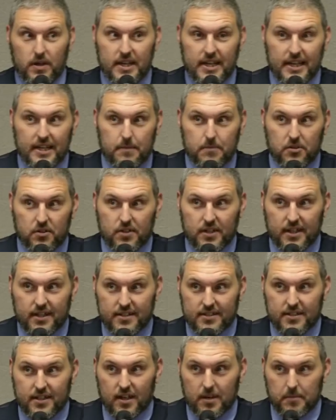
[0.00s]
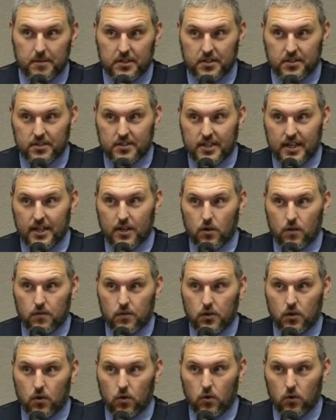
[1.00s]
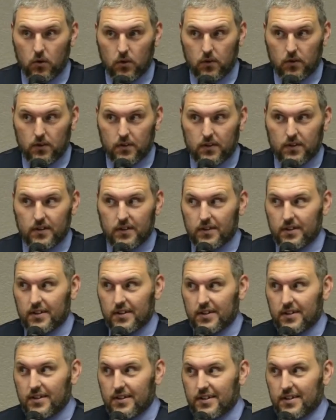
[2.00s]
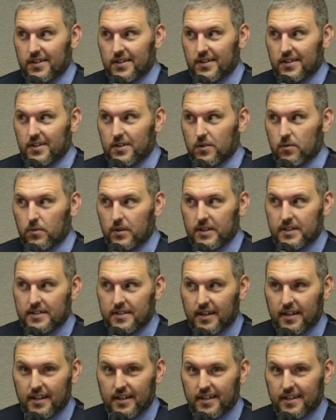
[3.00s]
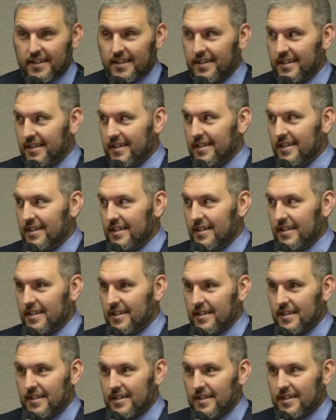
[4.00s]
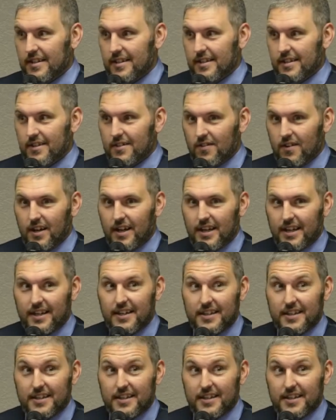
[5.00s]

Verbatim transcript: kingdom do you think is coming to take over the whole earth? What is that? Right?